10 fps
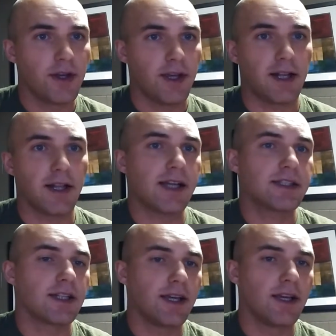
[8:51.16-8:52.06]
And
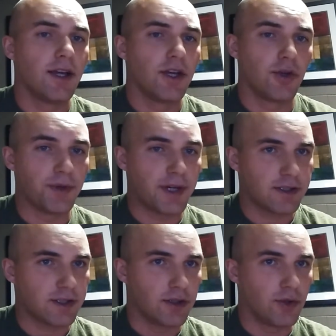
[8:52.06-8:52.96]
lastly, you will
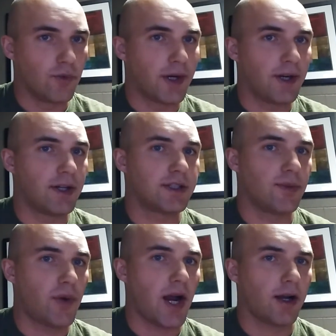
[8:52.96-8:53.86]
not salute when it is
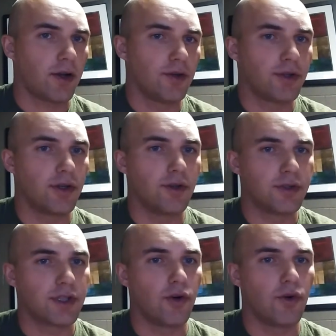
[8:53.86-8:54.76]
impractical to do
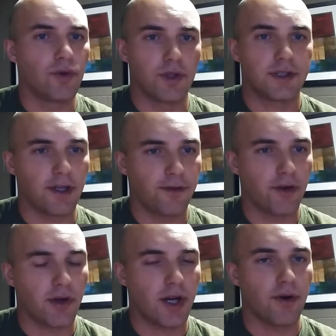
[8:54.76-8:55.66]
so, let's say if
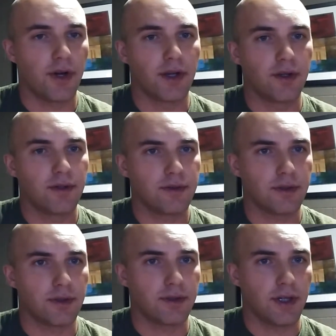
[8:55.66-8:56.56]
you're carrying
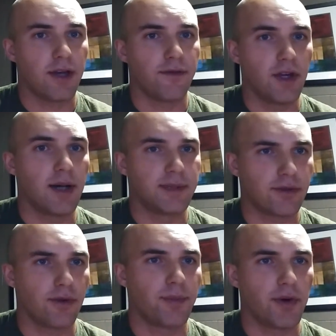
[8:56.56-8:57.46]
uh, a heavy
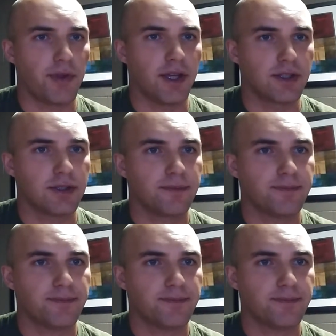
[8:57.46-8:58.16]
object with both hands.